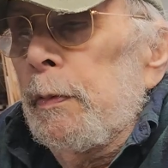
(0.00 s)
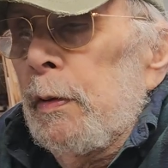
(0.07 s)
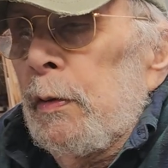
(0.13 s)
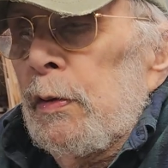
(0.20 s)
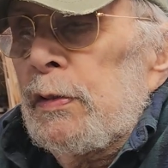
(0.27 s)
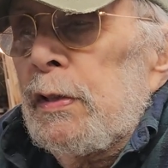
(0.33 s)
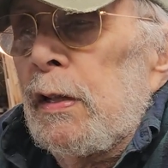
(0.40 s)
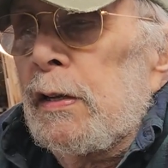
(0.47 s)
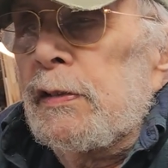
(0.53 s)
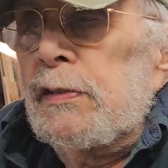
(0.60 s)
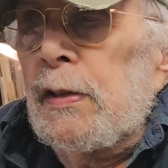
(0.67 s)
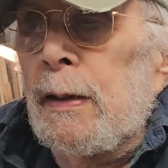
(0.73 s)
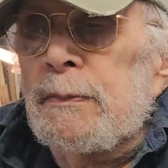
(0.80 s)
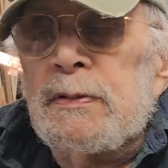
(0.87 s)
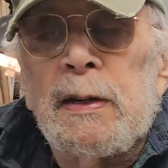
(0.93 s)
because a lot
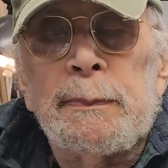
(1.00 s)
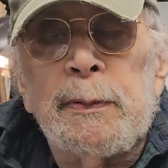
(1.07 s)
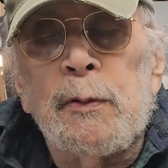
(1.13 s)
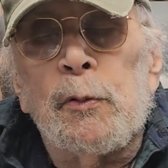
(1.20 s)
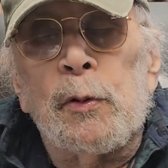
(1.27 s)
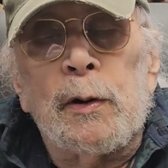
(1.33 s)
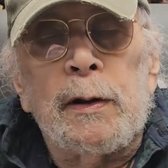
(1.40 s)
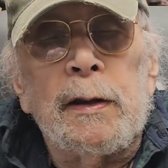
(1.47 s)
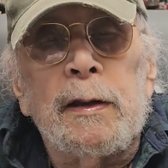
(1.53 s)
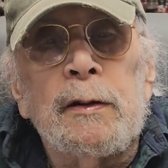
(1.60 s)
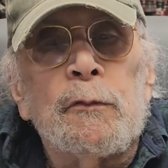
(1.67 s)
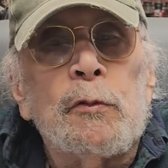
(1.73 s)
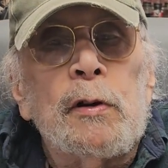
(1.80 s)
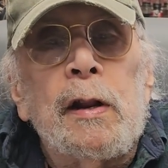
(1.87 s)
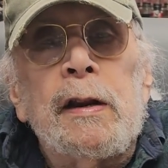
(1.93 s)
of times I'd be working
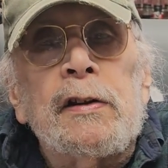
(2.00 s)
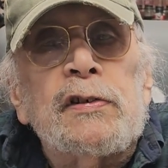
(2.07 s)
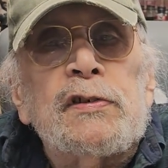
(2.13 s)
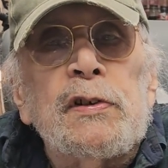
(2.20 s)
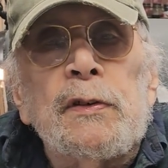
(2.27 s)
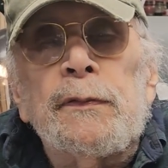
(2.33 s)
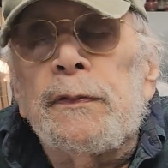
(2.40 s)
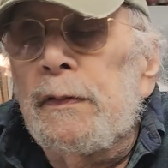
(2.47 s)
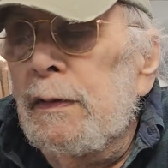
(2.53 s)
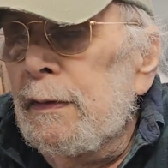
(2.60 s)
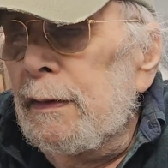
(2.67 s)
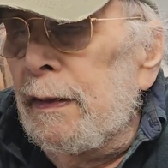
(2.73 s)
and run out of stuff,